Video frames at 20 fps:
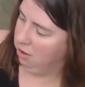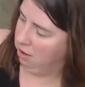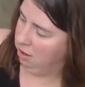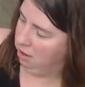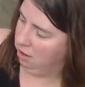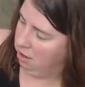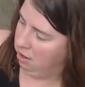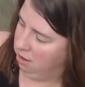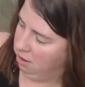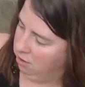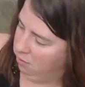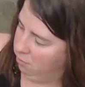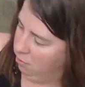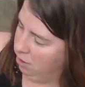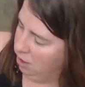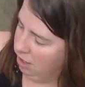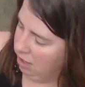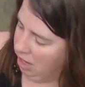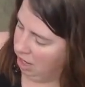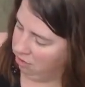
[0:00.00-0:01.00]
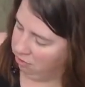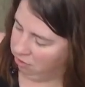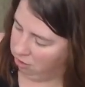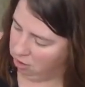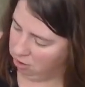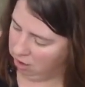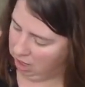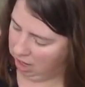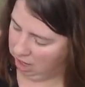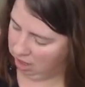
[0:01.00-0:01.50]
it's pretty natural.
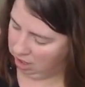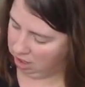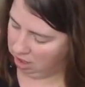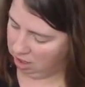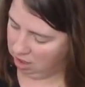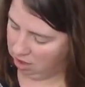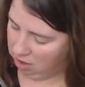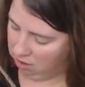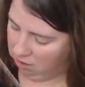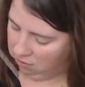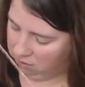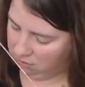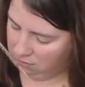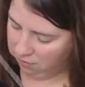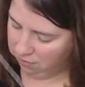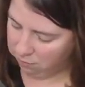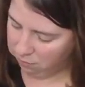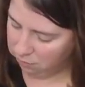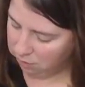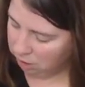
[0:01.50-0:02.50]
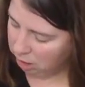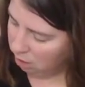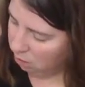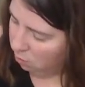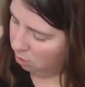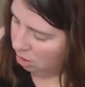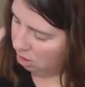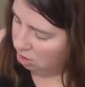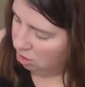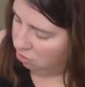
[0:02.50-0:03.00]
Okay. So if I really wanted to
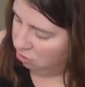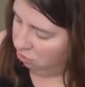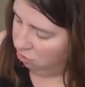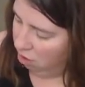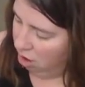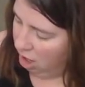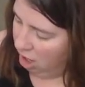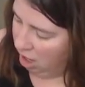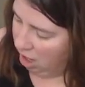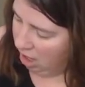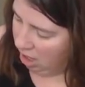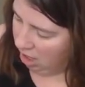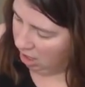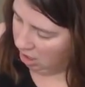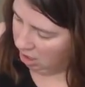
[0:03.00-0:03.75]
try